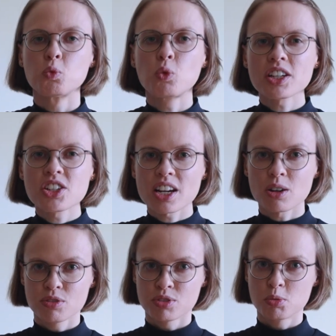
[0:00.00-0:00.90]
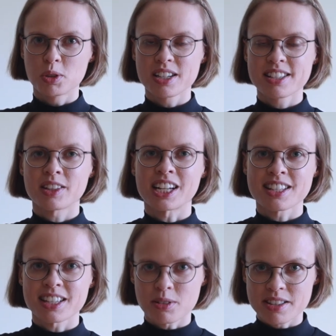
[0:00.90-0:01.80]
Watch out for words
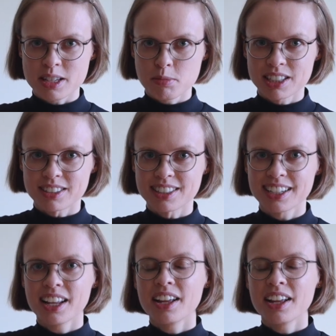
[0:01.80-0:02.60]
that sound similar.